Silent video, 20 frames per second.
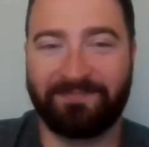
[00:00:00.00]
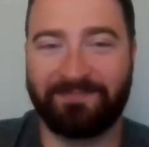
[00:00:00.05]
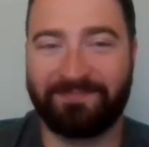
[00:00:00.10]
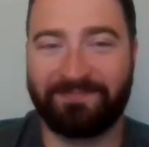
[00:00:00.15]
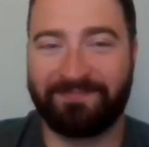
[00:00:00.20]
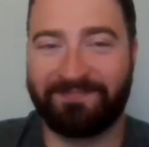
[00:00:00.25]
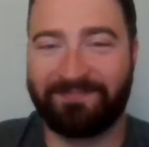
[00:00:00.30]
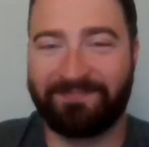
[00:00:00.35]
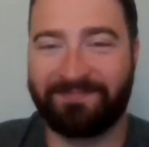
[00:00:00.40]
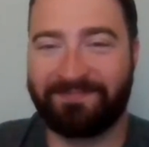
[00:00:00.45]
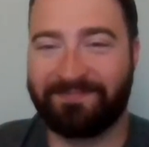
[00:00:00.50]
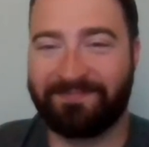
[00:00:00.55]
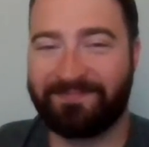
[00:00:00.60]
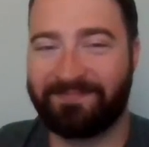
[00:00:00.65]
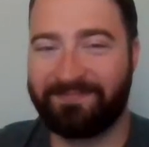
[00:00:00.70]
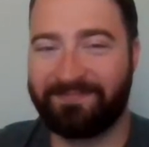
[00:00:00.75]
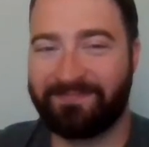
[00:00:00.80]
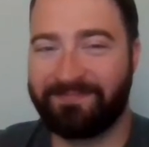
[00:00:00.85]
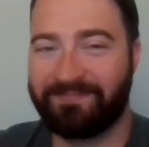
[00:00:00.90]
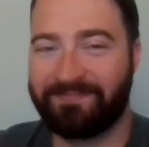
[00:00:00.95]

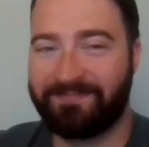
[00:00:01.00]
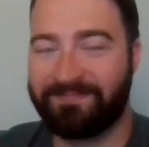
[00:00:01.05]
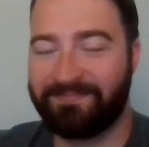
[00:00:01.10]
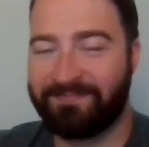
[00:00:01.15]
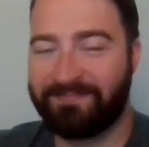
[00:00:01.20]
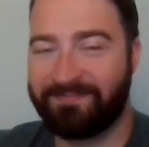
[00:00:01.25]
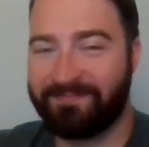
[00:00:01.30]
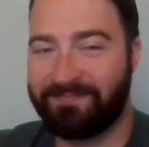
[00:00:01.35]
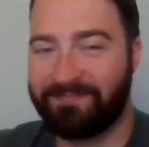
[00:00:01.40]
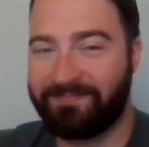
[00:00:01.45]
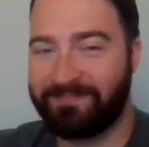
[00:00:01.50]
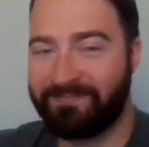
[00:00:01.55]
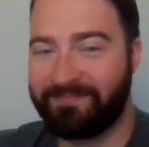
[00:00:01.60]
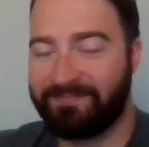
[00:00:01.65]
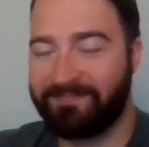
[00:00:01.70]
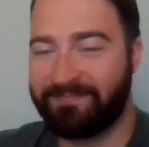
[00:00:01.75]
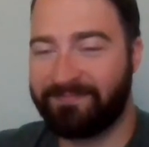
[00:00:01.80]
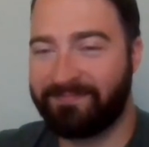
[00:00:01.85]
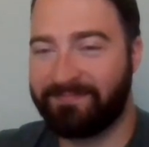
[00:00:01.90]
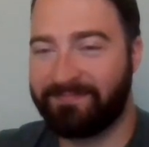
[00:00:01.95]

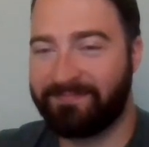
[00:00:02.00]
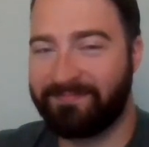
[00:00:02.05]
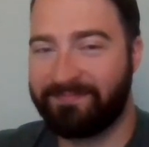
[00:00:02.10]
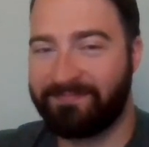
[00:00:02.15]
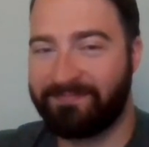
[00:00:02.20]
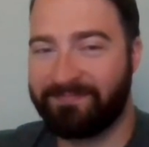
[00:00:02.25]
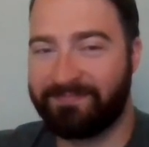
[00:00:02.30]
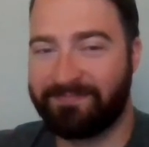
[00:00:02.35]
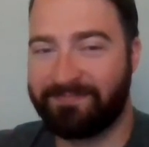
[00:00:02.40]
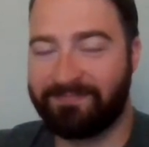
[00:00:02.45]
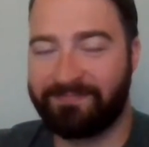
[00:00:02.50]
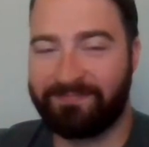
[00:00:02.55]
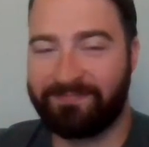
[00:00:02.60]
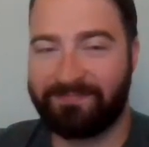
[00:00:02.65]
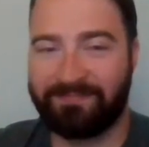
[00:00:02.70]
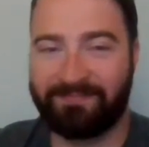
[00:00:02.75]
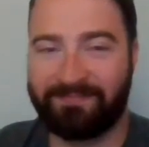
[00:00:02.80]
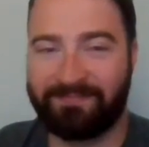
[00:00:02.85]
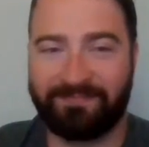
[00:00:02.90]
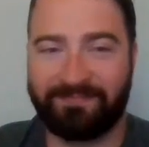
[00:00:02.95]

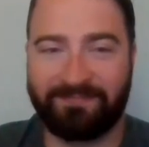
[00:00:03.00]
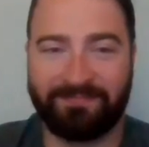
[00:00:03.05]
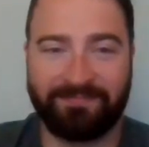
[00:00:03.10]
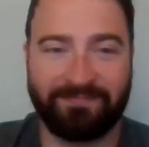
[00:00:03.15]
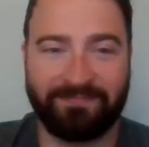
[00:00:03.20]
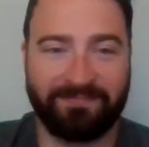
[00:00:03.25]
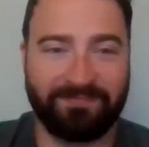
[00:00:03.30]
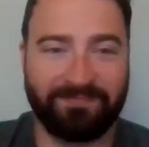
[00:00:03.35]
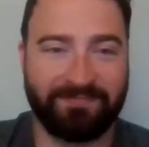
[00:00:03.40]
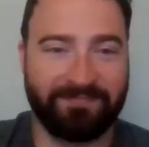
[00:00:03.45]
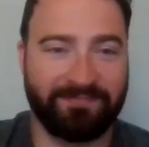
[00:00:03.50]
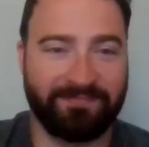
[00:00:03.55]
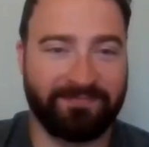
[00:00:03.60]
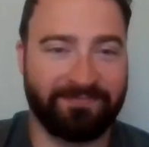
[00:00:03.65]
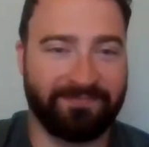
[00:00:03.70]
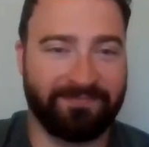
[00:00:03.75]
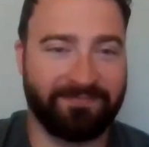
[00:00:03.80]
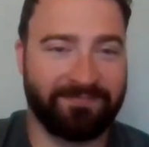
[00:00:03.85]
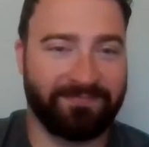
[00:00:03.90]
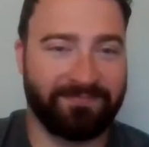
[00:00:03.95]

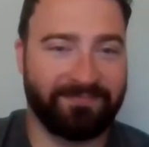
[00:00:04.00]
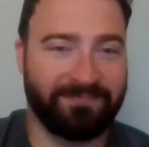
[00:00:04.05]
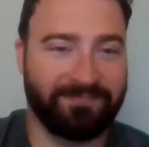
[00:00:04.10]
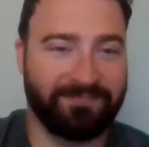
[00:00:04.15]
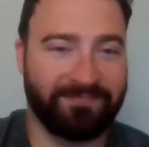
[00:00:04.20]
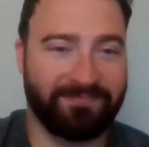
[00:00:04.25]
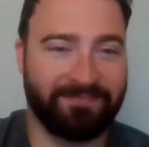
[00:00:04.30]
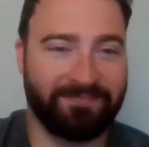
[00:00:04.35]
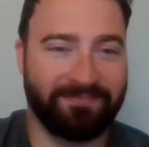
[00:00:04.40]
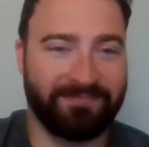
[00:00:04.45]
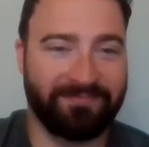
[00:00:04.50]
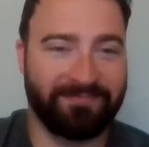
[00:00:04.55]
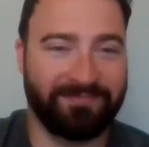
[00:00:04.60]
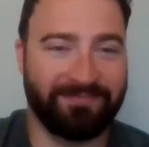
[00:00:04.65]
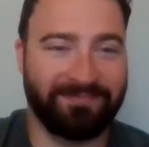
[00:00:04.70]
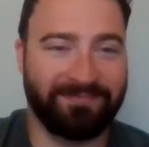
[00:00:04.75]
No words are spoken by the person on screen.